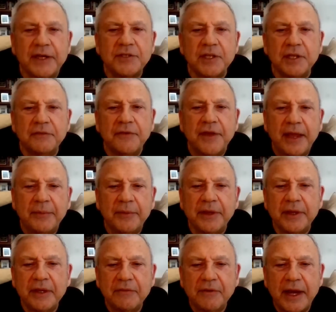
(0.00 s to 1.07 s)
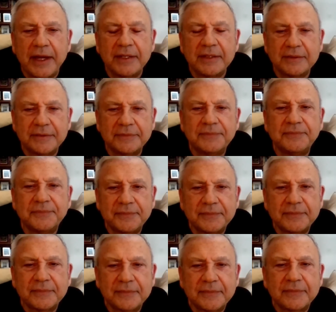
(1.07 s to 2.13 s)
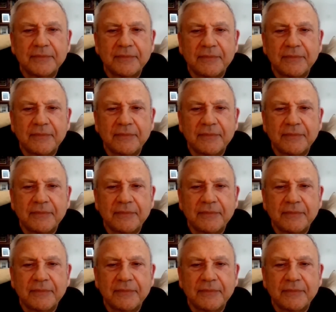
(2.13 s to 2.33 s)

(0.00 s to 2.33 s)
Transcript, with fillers: friends of the family, right? And I'd be